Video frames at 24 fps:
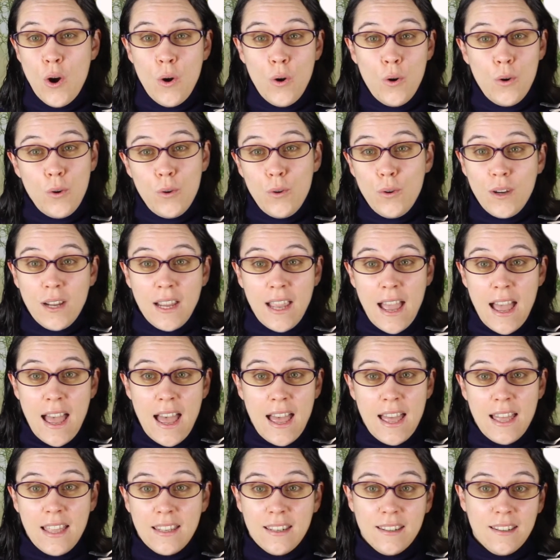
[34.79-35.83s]
who
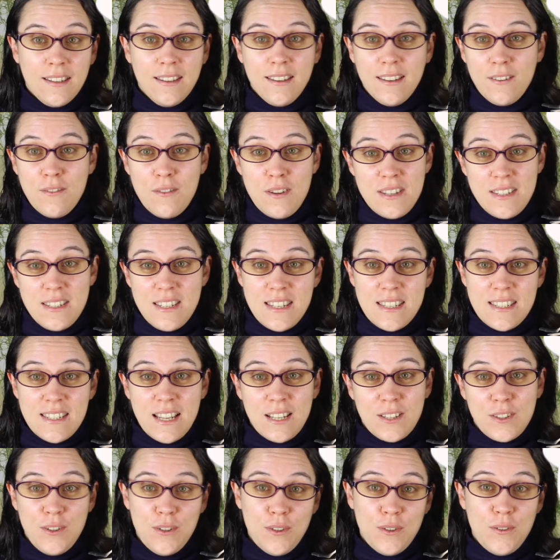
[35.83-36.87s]
can resist
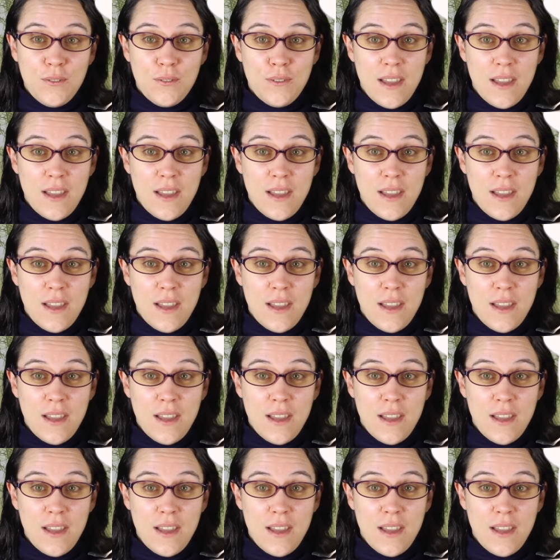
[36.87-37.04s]
that cute